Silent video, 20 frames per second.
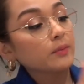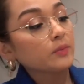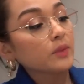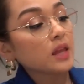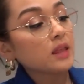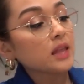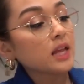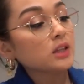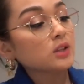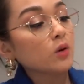
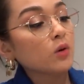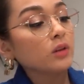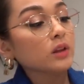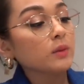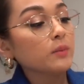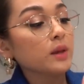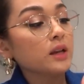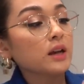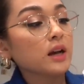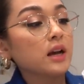And that's only
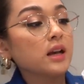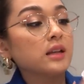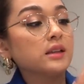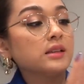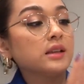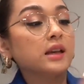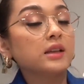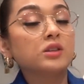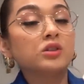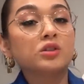because
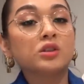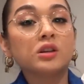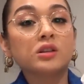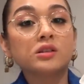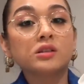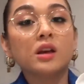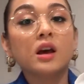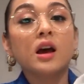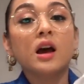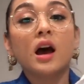it's
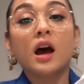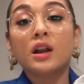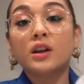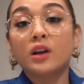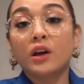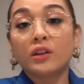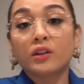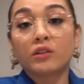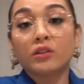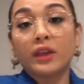just
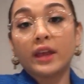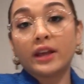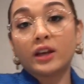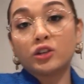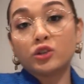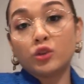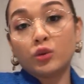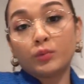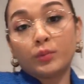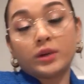another layer
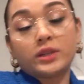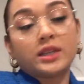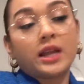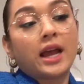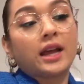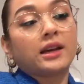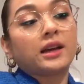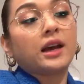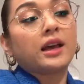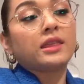to
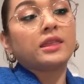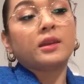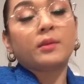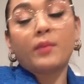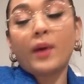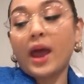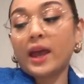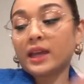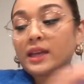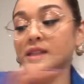protect the
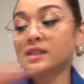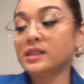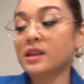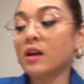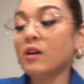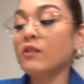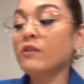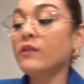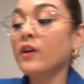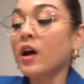bag
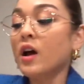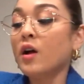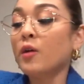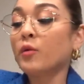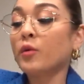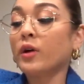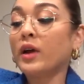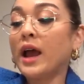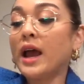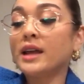itself,
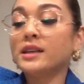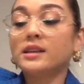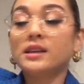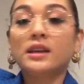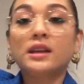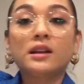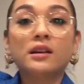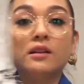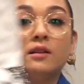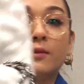whereas
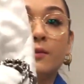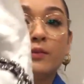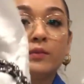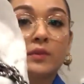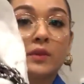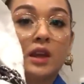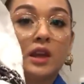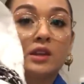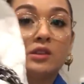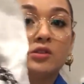here
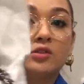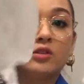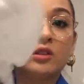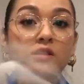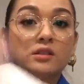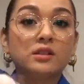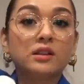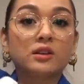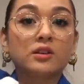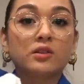is
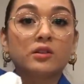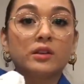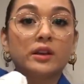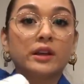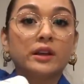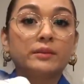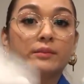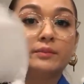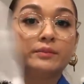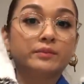just
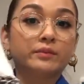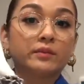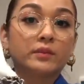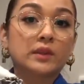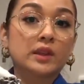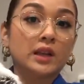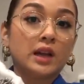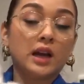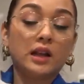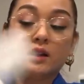literally
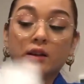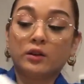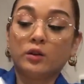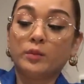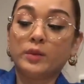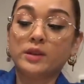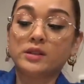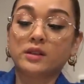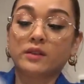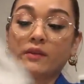a little
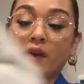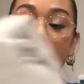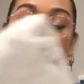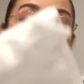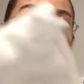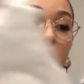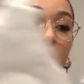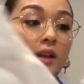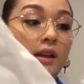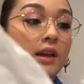piece of
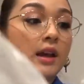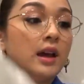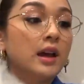fabric.